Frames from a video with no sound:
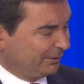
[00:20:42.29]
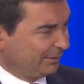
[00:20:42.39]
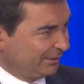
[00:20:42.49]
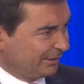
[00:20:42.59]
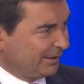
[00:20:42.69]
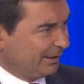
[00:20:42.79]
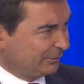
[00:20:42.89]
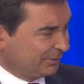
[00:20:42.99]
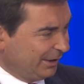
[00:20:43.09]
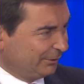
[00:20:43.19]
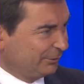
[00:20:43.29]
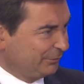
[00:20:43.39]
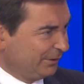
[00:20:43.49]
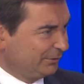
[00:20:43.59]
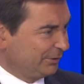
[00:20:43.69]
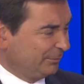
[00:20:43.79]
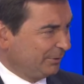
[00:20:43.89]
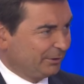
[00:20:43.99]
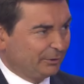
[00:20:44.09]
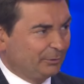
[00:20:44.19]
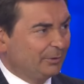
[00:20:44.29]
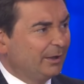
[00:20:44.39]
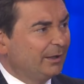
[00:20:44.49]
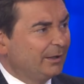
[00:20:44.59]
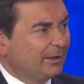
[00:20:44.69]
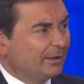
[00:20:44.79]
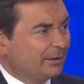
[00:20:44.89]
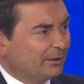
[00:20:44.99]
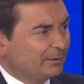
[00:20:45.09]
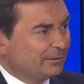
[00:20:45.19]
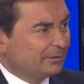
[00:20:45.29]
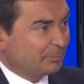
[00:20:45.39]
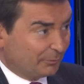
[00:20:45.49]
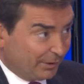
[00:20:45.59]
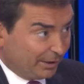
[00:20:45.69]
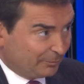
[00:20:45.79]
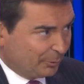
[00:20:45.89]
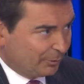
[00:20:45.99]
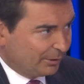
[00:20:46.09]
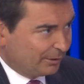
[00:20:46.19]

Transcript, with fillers: Kentucky has got to face up and do uh, and provide more